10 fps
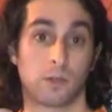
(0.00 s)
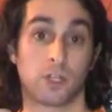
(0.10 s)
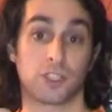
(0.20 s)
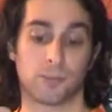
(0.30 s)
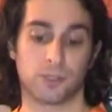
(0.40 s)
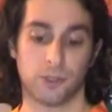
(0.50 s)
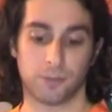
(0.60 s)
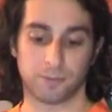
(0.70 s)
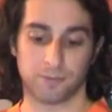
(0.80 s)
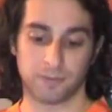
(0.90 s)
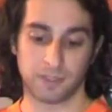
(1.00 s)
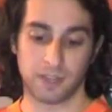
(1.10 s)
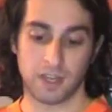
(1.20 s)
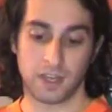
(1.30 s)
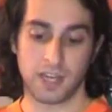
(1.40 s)
Question number 2.
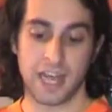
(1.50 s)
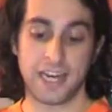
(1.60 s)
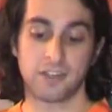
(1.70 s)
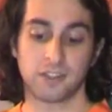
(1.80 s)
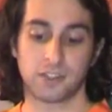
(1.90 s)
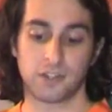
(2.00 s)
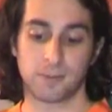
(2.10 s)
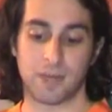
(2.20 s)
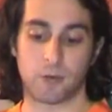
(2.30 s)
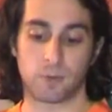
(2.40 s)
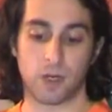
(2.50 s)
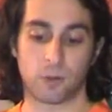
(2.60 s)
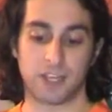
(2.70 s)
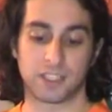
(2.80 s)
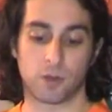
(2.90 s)
Any concerns about Ray
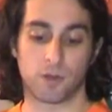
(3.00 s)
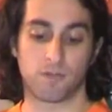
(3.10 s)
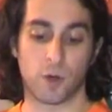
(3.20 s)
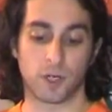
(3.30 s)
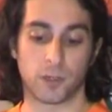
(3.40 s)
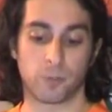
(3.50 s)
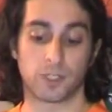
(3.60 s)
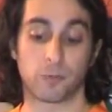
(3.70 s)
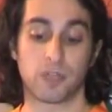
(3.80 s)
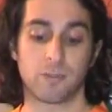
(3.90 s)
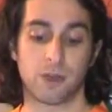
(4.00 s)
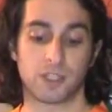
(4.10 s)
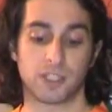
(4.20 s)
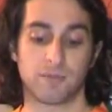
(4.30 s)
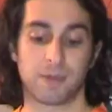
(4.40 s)
Rice going forward with the
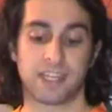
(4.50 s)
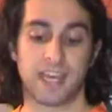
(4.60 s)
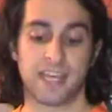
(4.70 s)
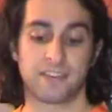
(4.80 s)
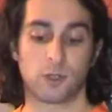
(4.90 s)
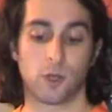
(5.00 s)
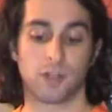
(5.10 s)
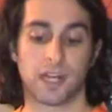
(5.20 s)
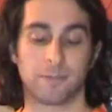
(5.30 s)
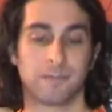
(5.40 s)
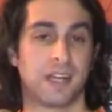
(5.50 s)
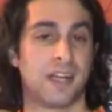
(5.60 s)
re-emergence of McGahee at the goal line?